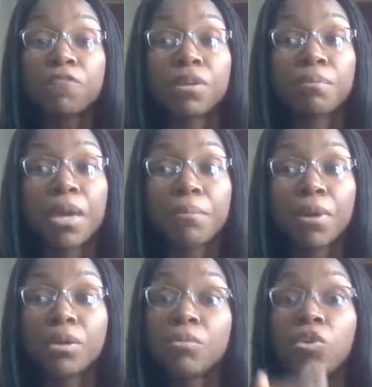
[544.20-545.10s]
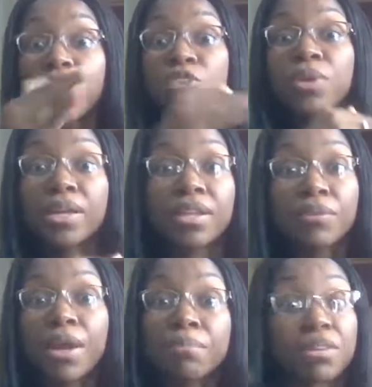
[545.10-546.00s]
from the main problem, okay, you got that
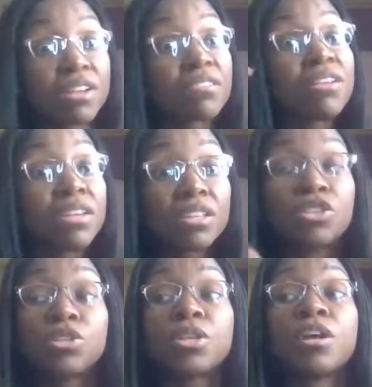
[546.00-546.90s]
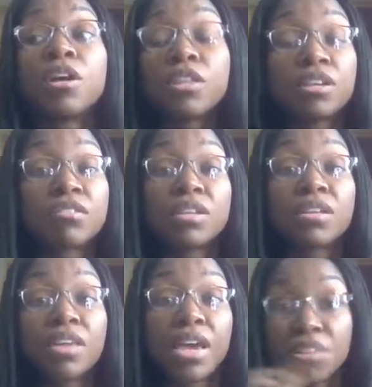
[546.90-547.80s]
right, but there's another
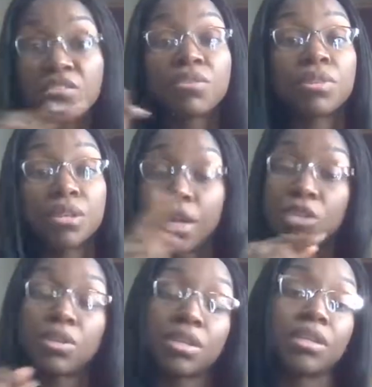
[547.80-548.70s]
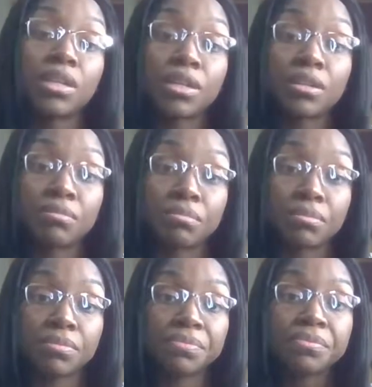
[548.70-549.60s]
answer in there that you need to click.
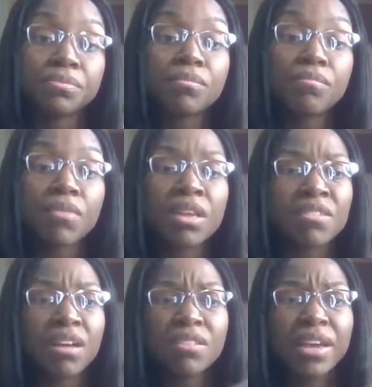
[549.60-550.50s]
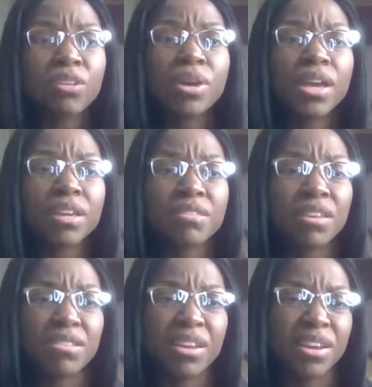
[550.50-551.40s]
So I was like, okay, it
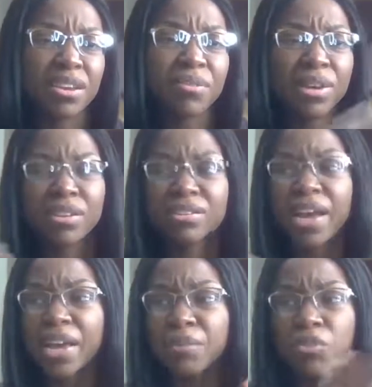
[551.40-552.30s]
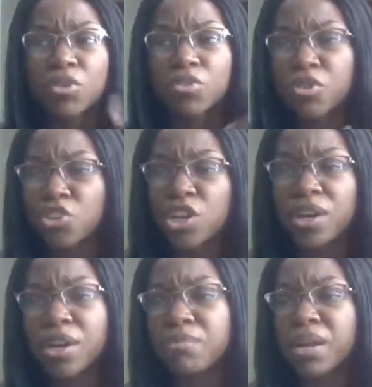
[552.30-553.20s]
says they're getting a regular diet. I'm going through the
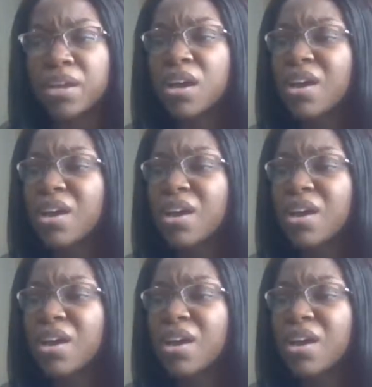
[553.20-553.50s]
chart. I'm like,